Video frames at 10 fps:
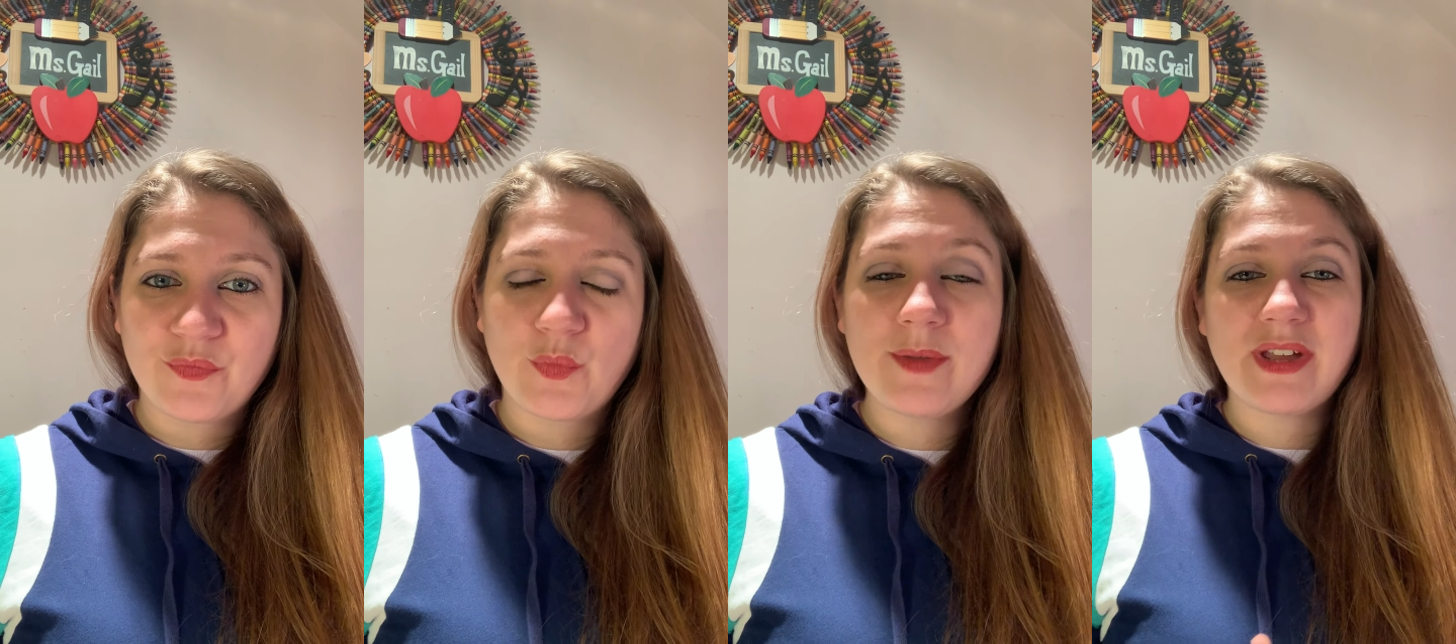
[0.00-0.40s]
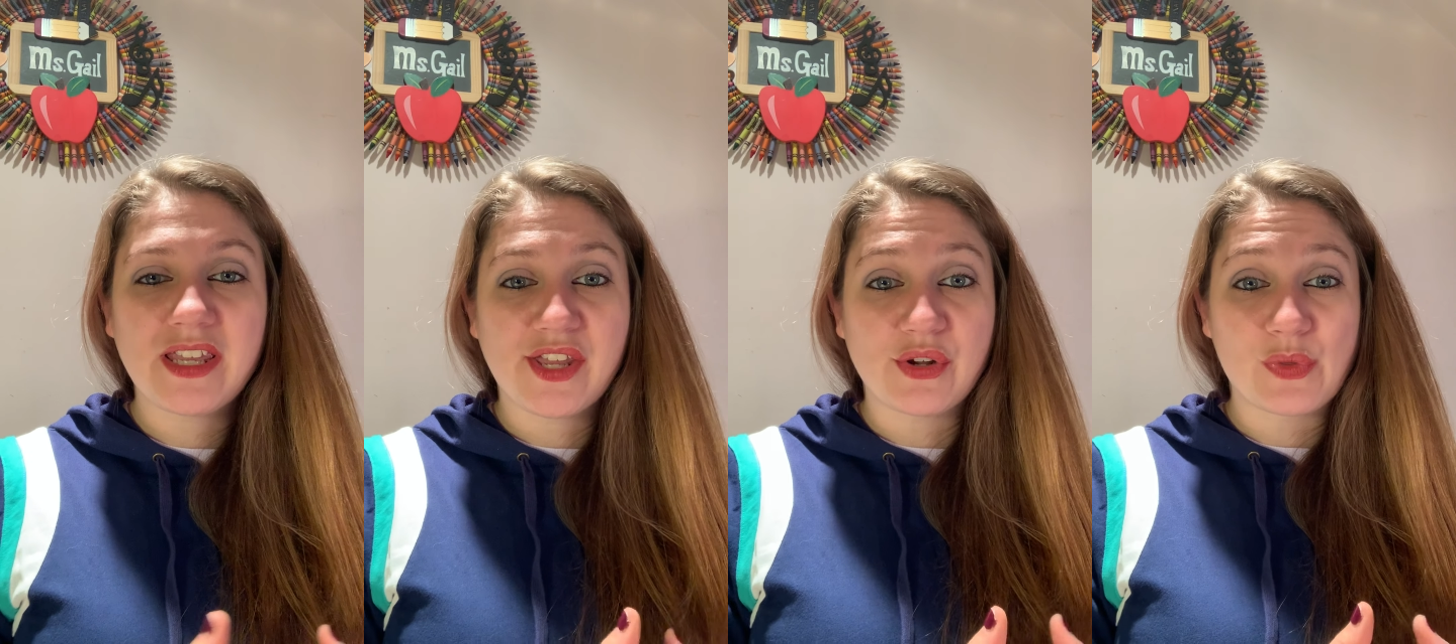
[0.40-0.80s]
we might
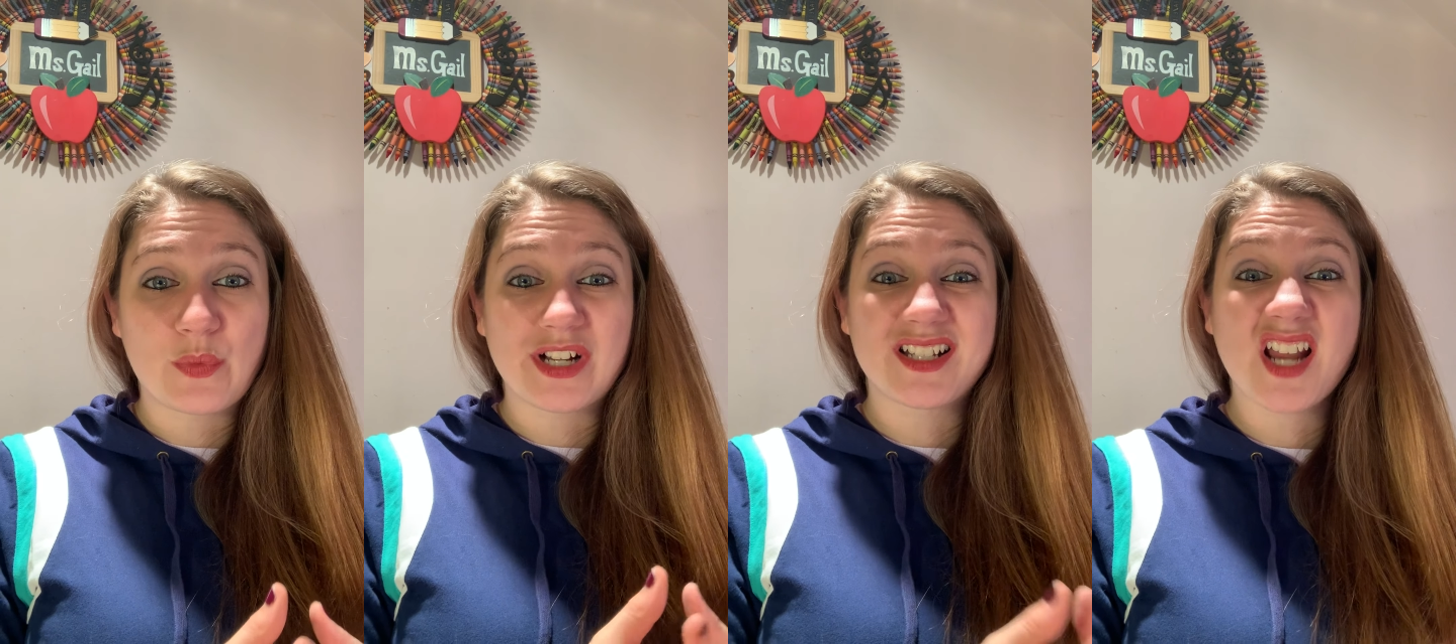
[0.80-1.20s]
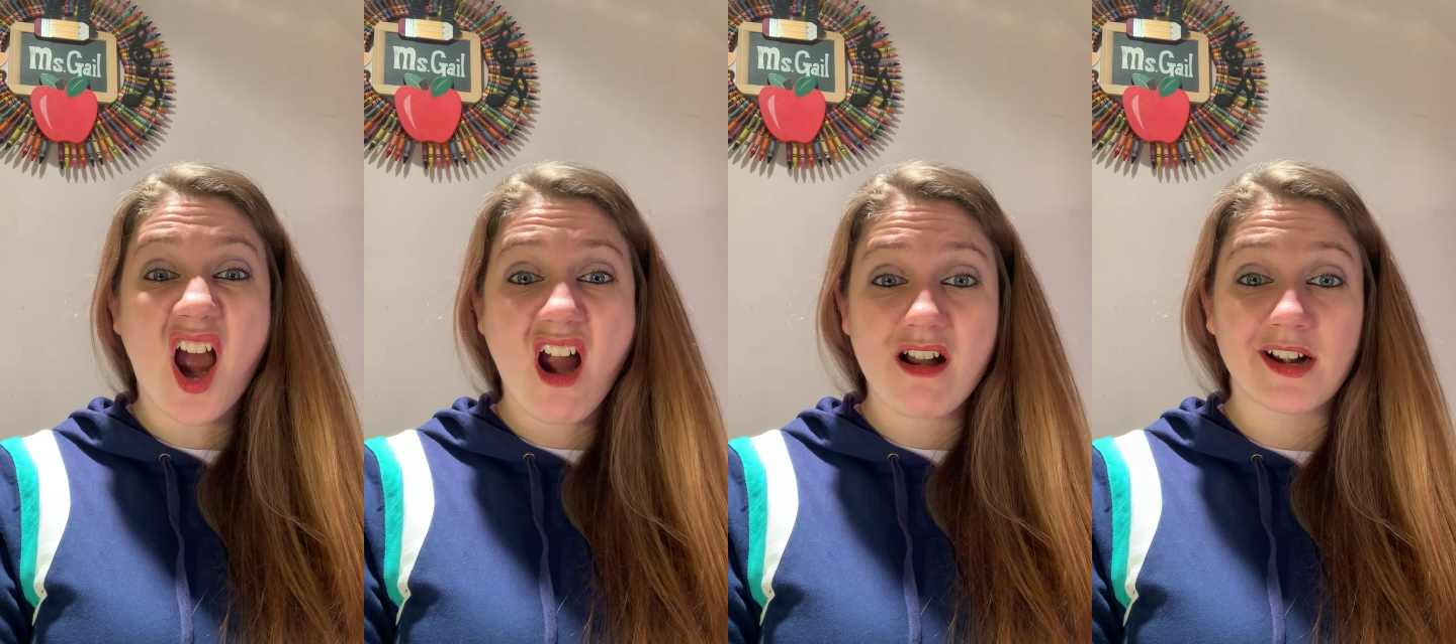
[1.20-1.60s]
hear the word
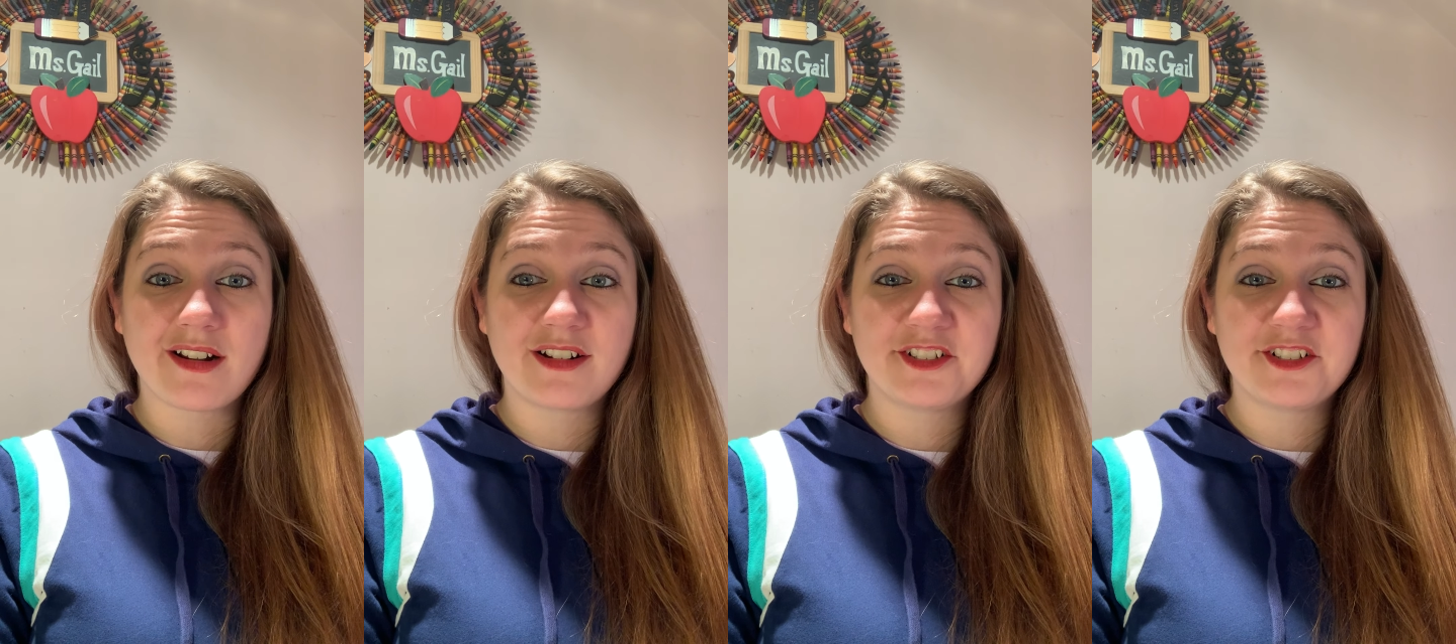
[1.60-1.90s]
tar.